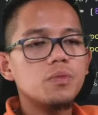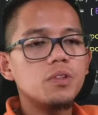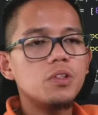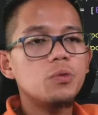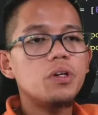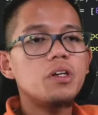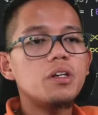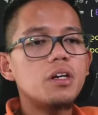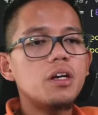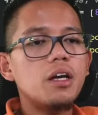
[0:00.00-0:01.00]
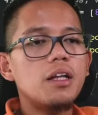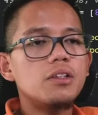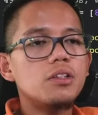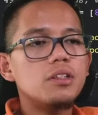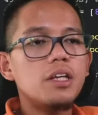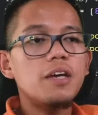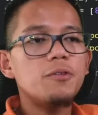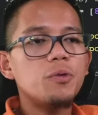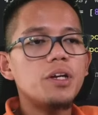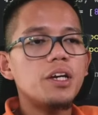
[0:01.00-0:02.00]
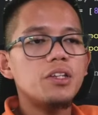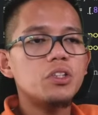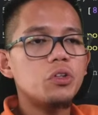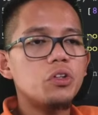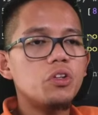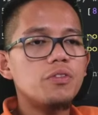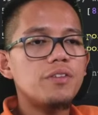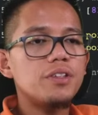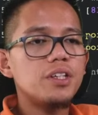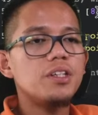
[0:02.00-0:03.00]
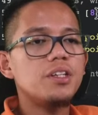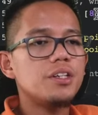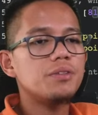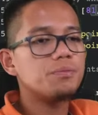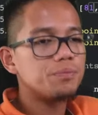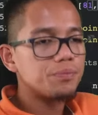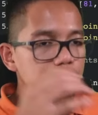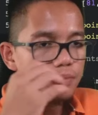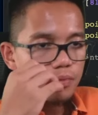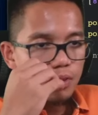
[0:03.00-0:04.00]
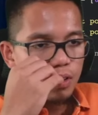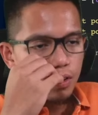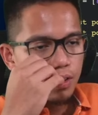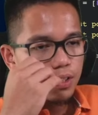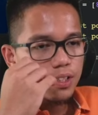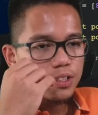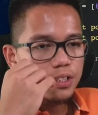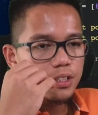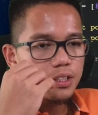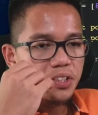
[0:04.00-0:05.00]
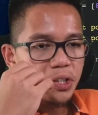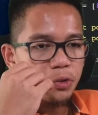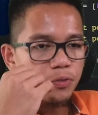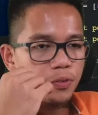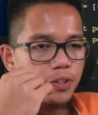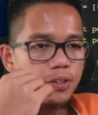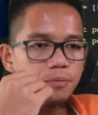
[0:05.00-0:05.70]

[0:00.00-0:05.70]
If you wanna, yeah, if you wanna get the total of everything in here, this is the code for it.